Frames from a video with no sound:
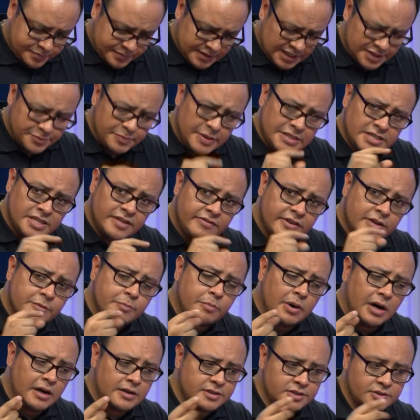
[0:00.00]
specific
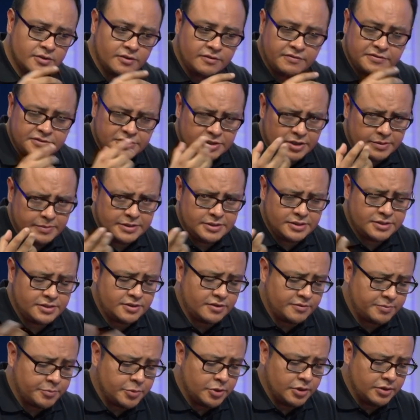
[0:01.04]
parts of services
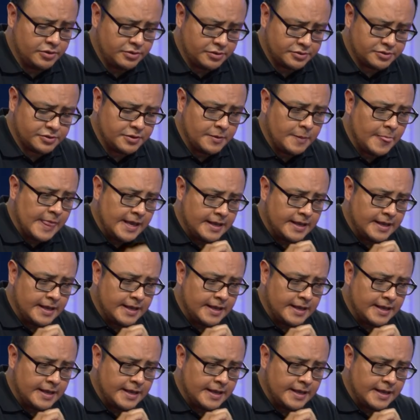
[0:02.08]
or products.